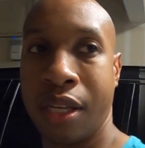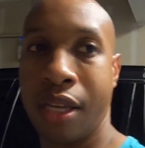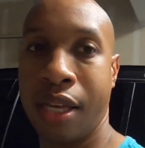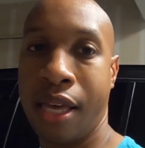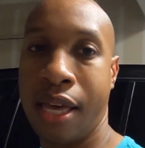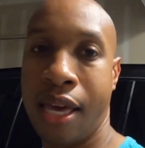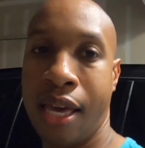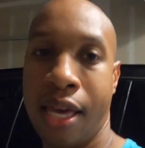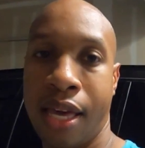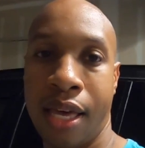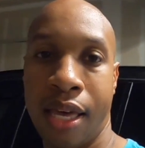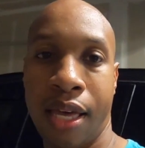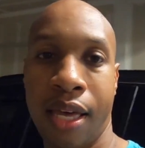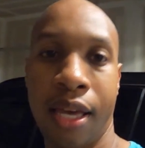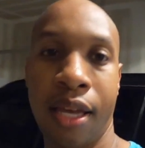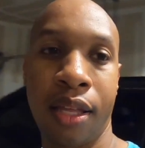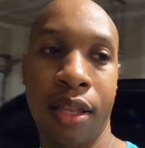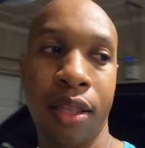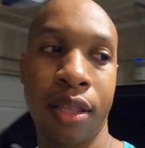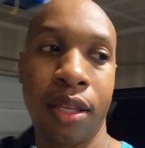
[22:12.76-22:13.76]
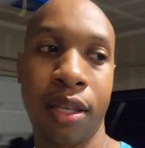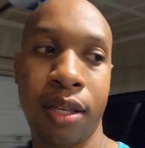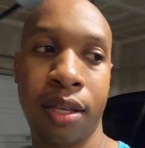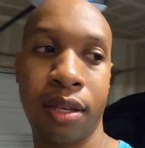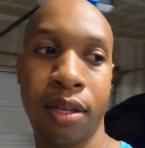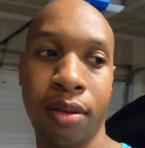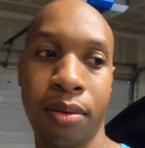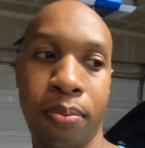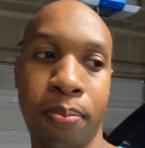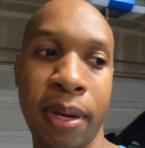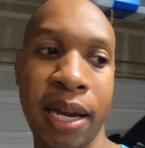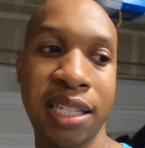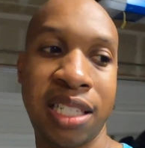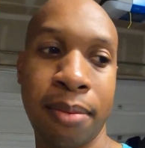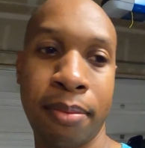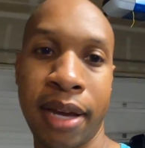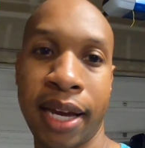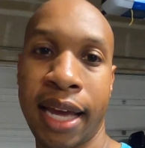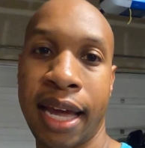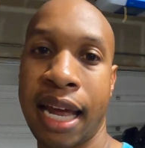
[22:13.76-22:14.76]
And by the
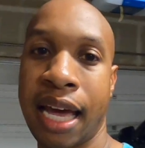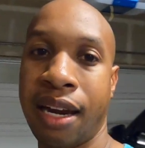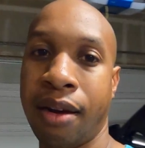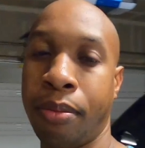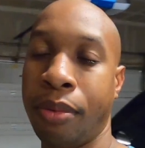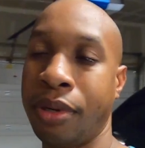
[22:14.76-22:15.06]
time I got out of the